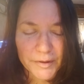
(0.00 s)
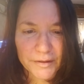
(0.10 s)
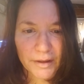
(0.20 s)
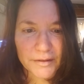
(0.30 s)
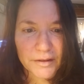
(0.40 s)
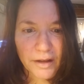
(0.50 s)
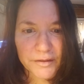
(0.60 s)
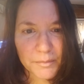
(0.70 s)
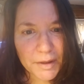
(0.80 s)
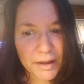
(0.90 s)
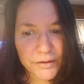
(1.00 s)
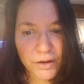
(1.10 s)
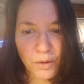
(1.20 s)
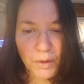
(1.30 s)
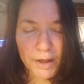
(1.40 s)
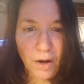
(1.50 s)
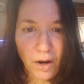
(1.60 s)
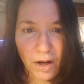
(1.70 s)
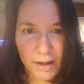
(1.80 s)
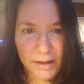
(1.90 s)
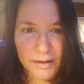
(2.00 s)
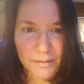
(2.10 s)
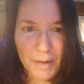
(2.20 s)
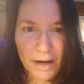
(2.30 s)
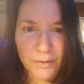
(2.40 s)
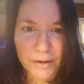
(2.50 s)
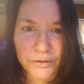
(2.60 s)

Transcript: It's it's not something that's going on in the background.